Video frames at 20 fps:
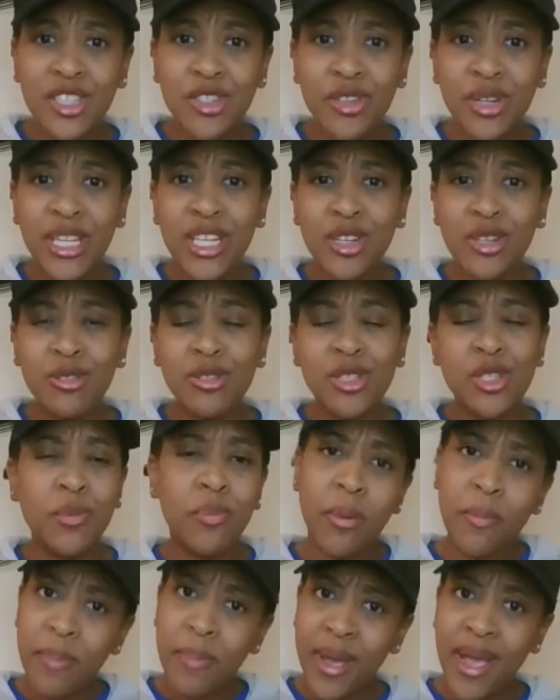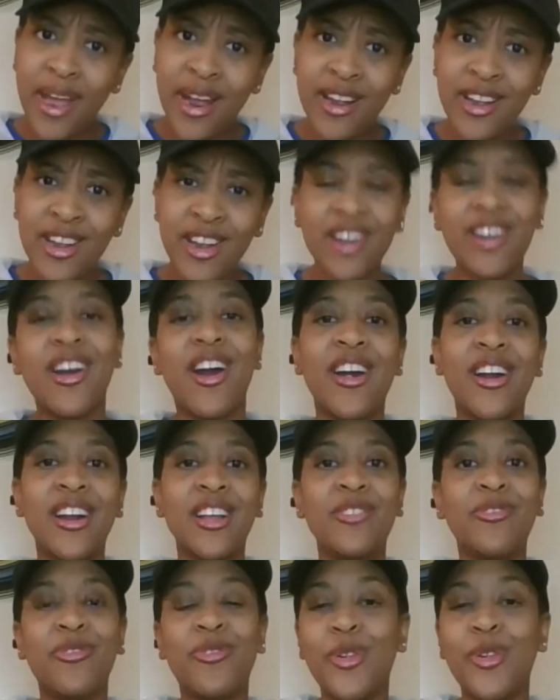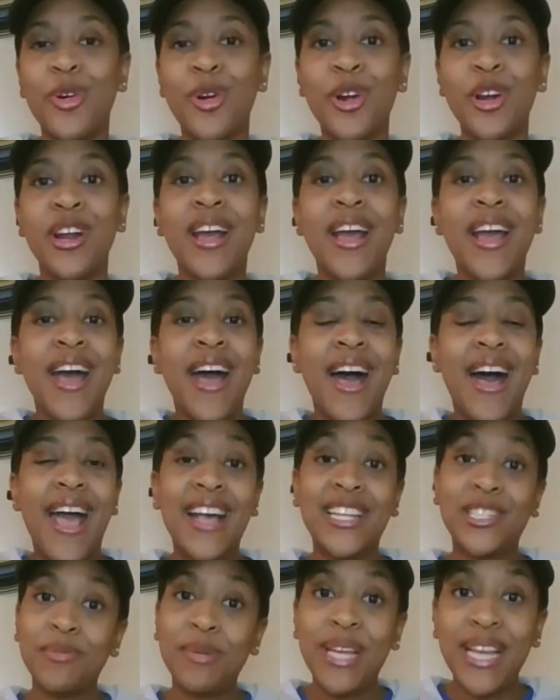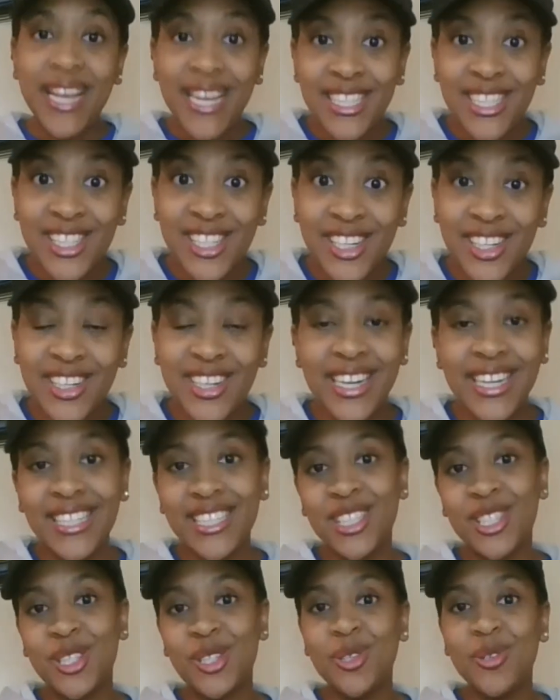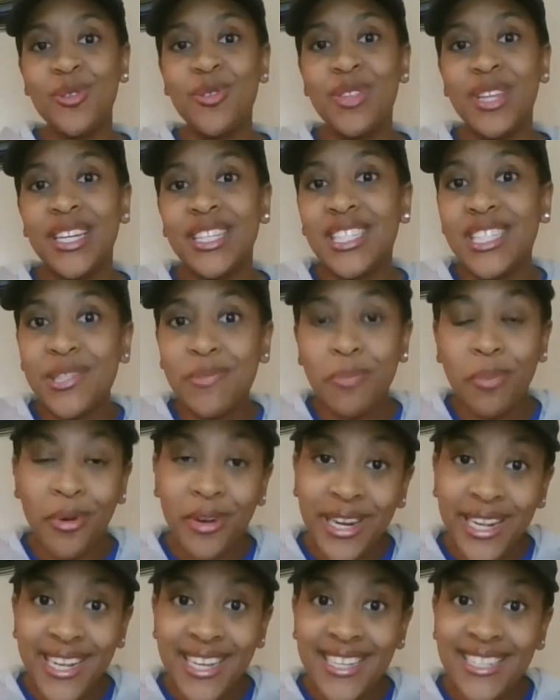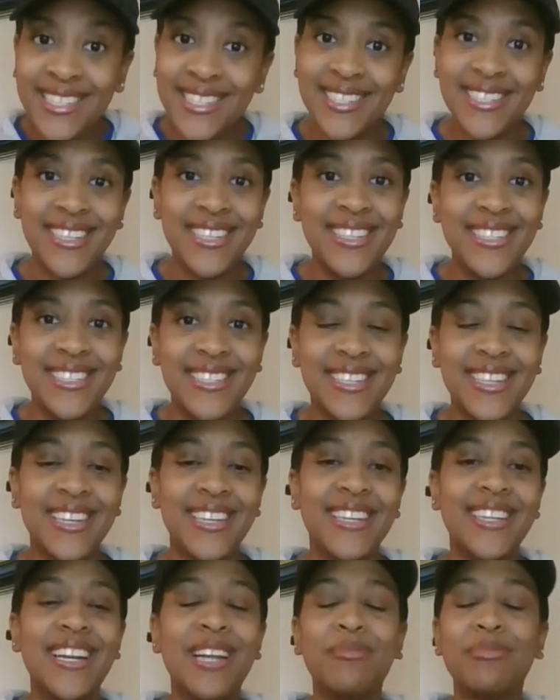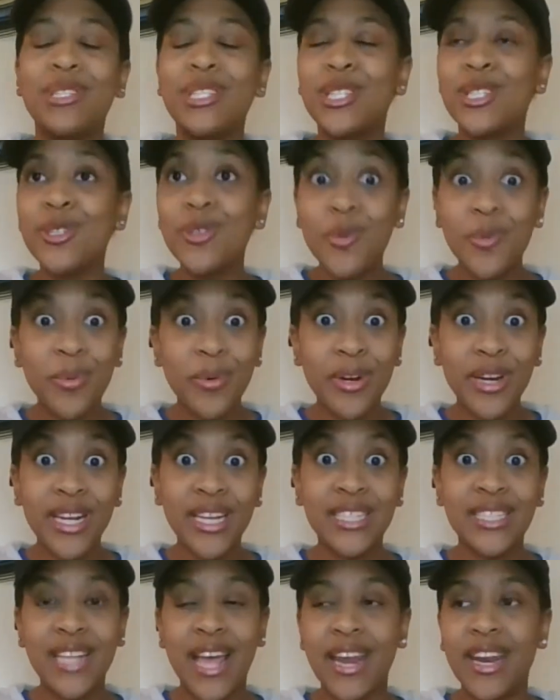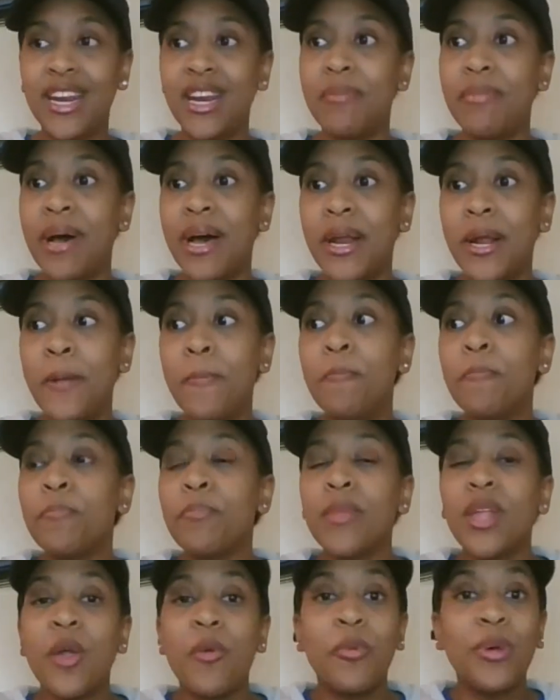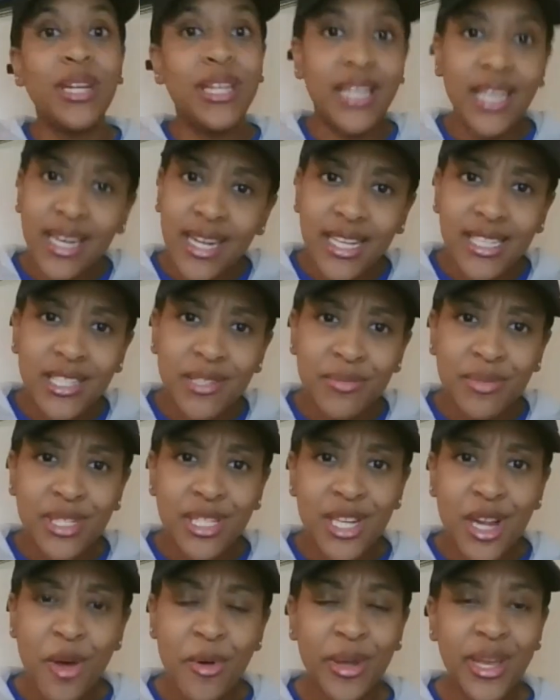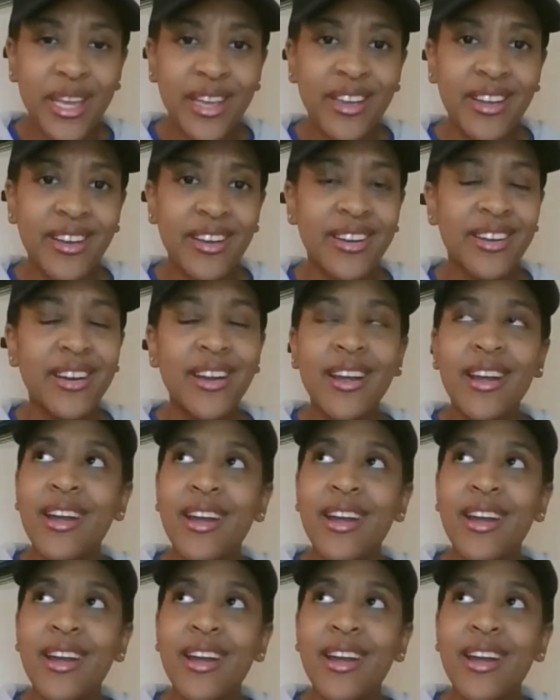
that you can do to prepare your garden for as we enter into the spring season. I'm super excited about it. We did get some snow here.